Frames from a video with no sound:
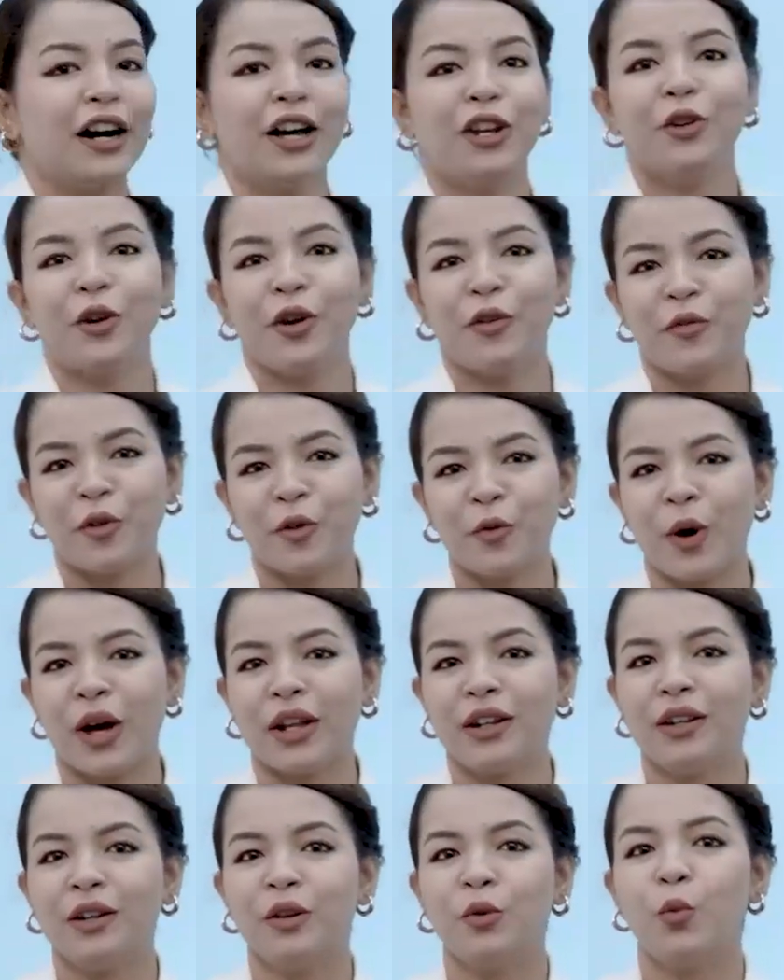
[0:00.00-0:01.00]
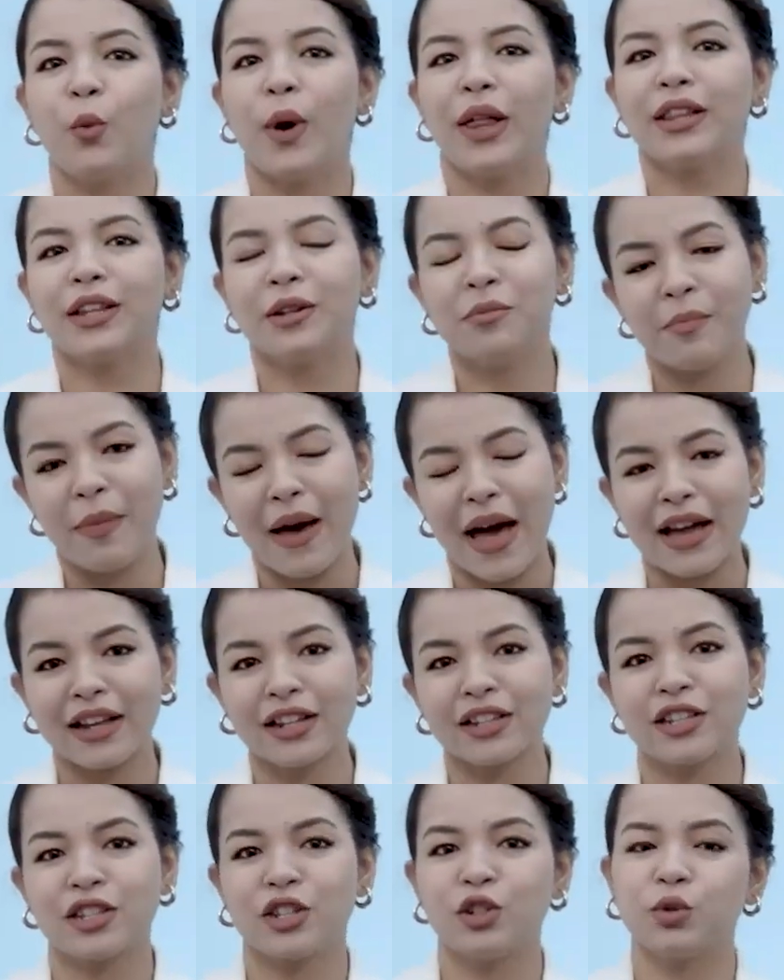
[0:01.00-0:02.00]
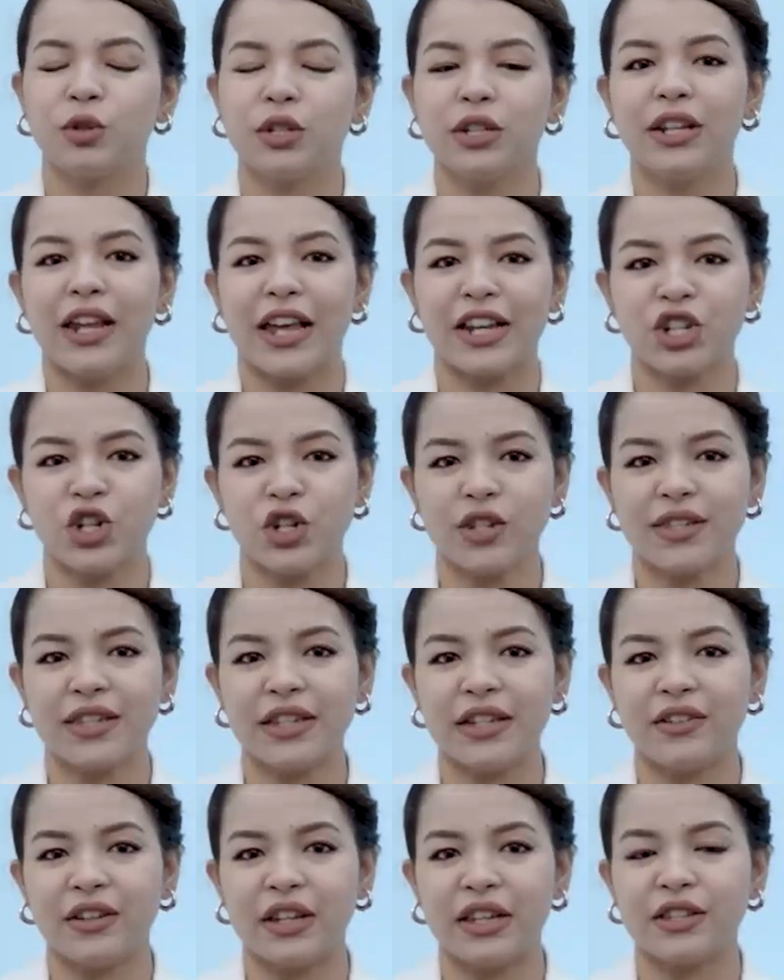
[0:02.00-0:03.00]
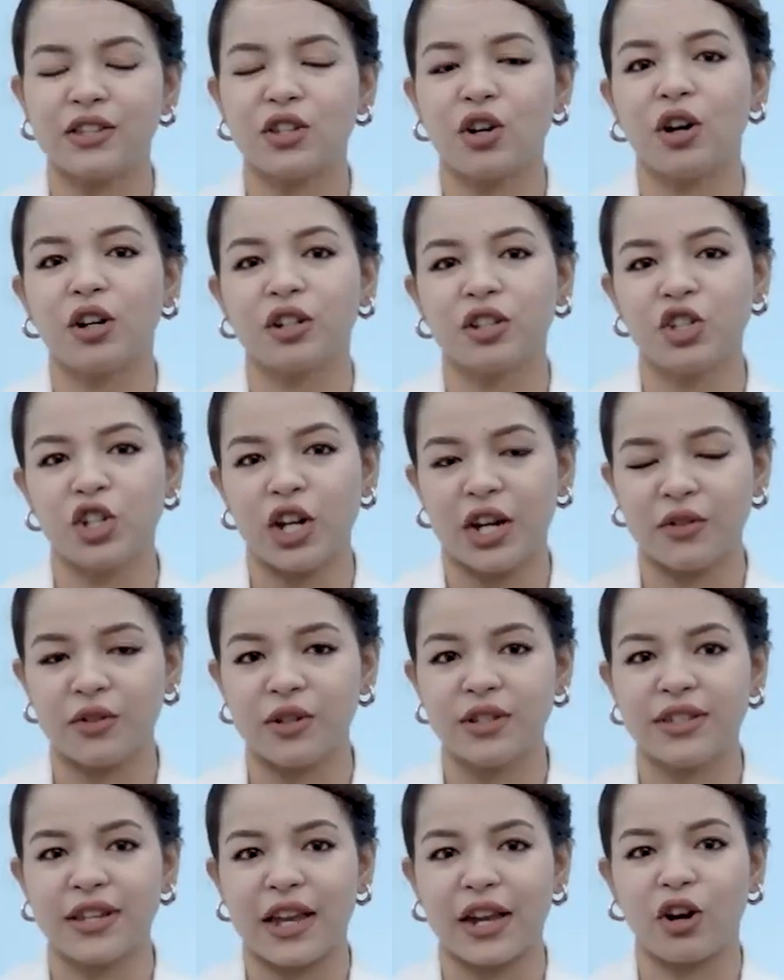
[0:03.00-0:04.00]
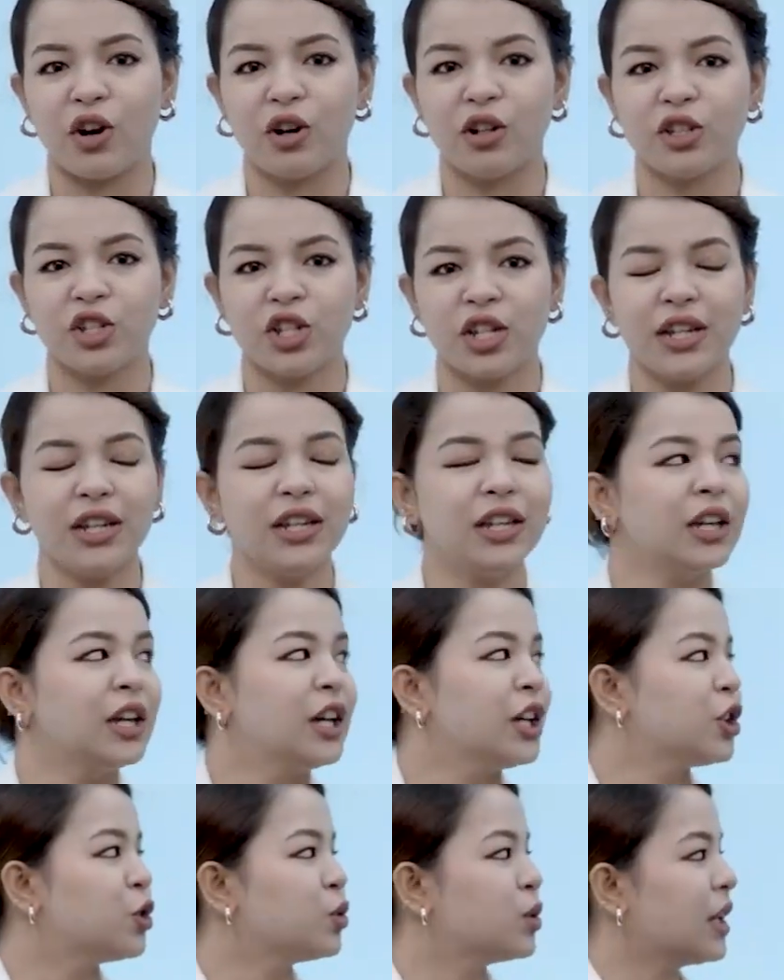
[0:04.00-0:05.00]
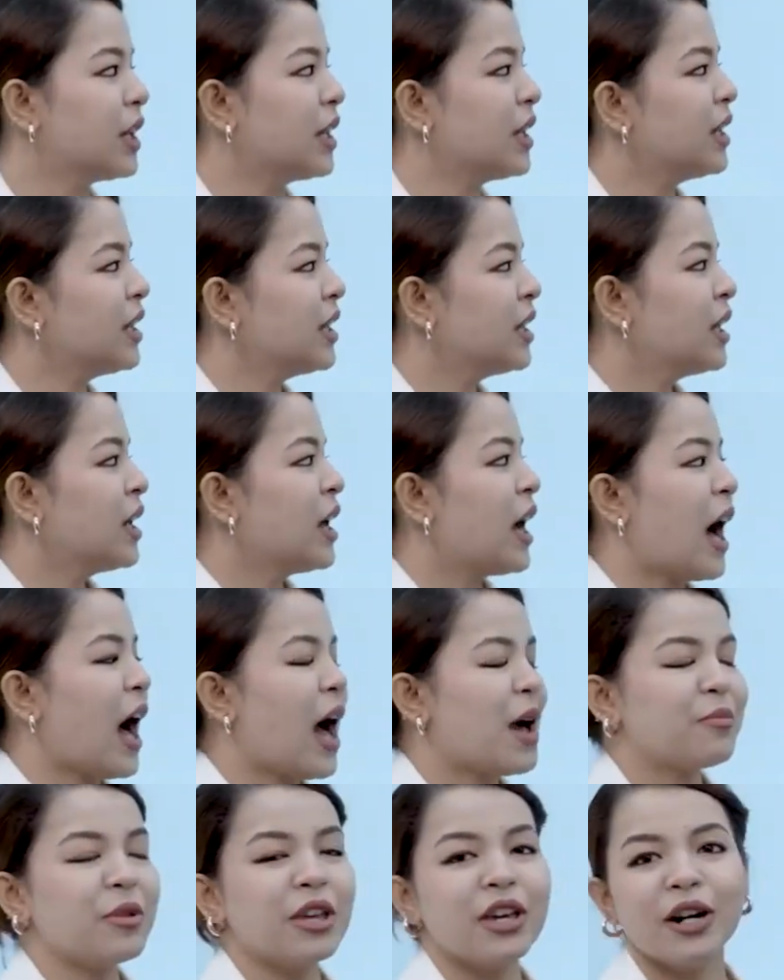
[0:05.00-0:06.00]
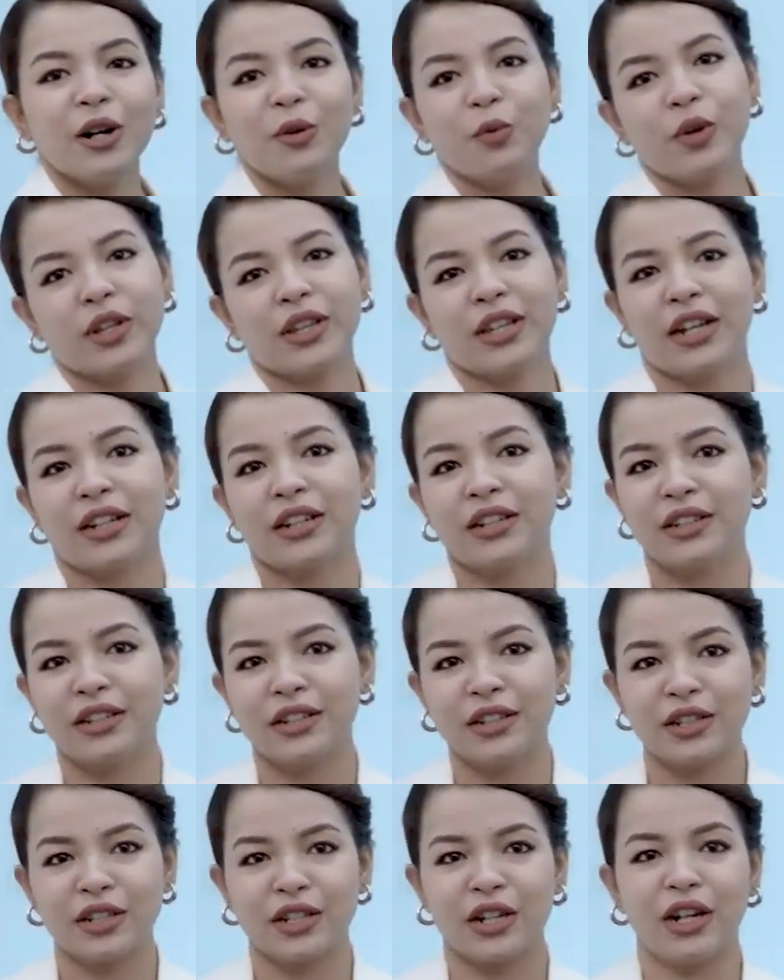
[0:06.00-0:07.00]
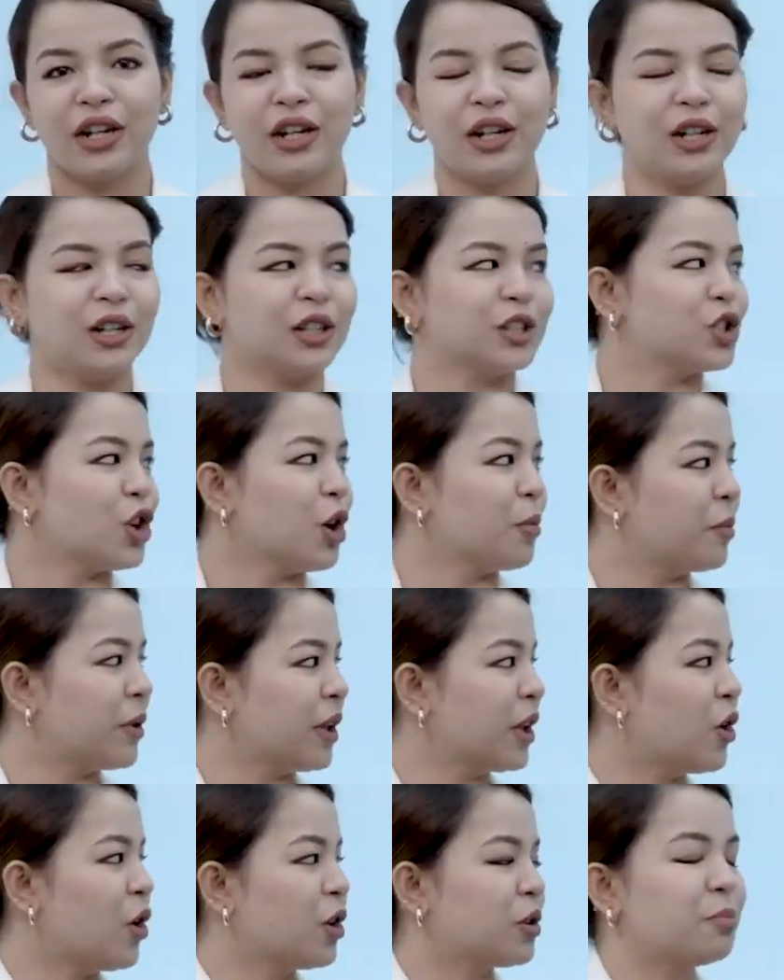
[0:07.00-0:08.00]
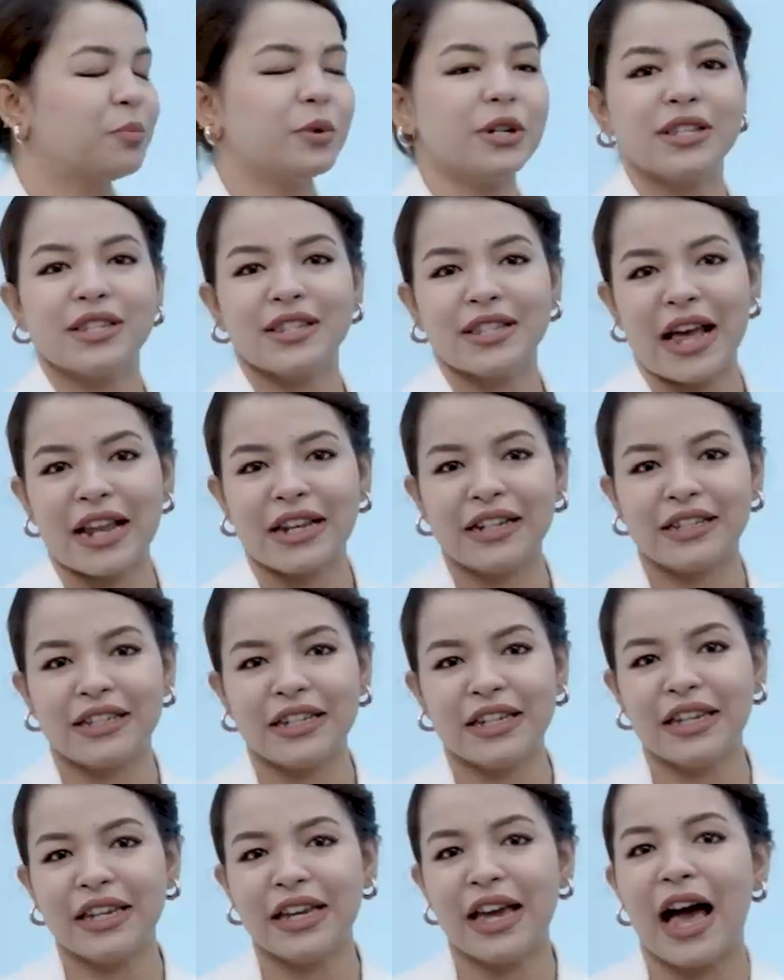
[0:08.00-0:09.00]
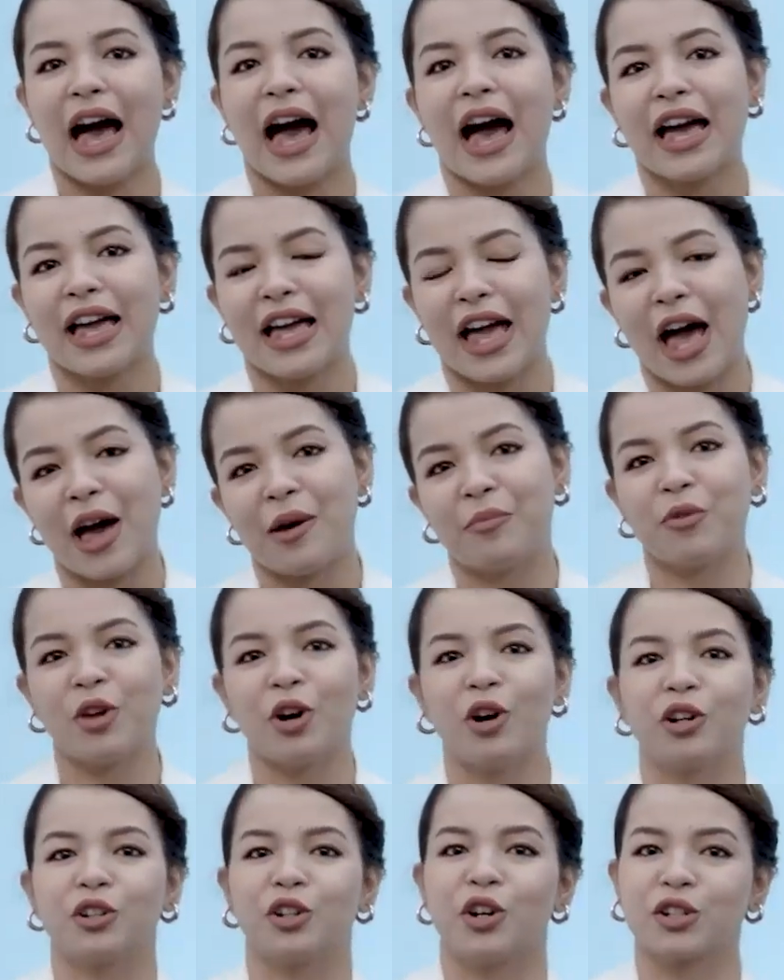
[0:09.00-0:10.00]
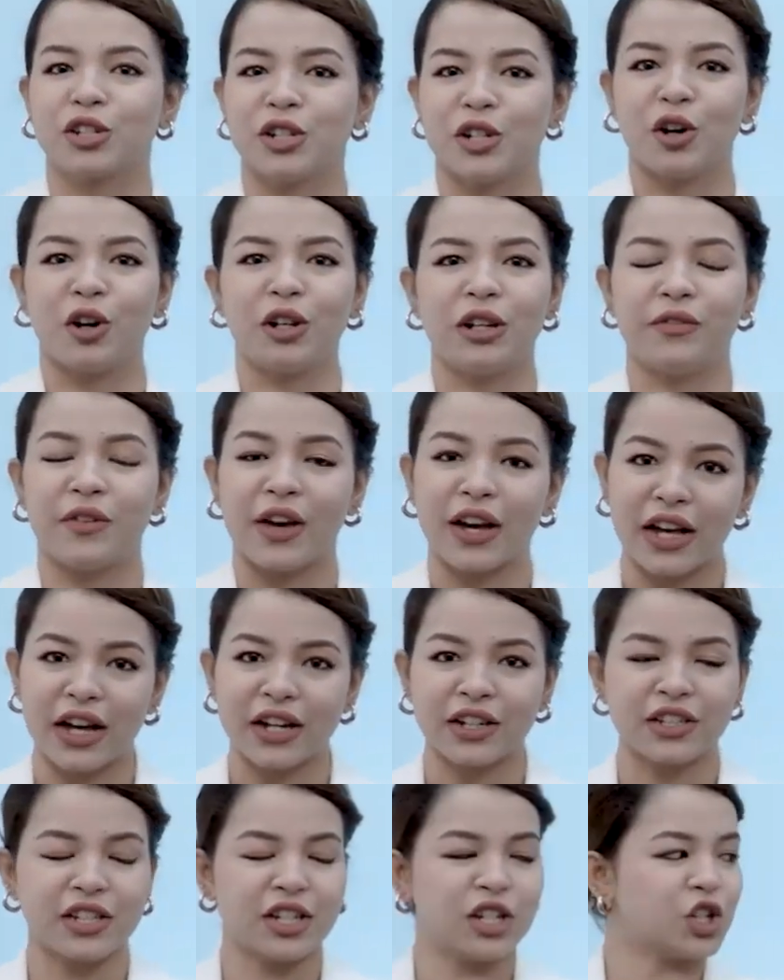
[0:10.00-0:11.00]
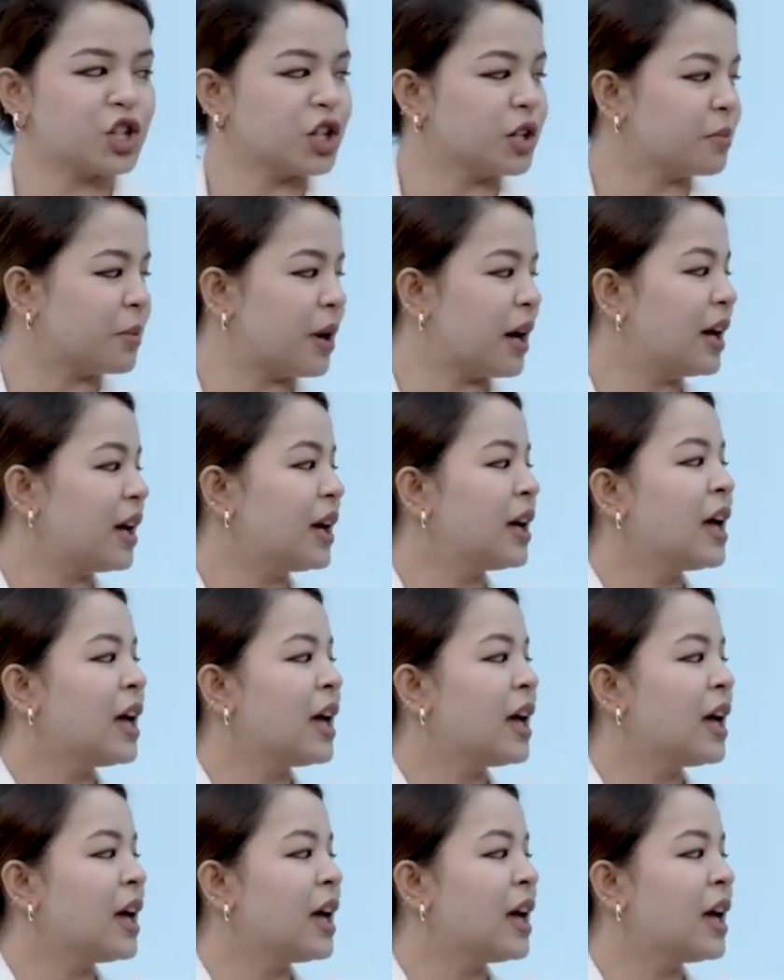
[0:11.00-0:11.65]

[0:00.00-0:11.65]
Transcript: Hello everyone, welcome back to the lecture series on general psychology. Today I'm here with another topic on personality. I am your Dr. Olivia Kakati Sharma.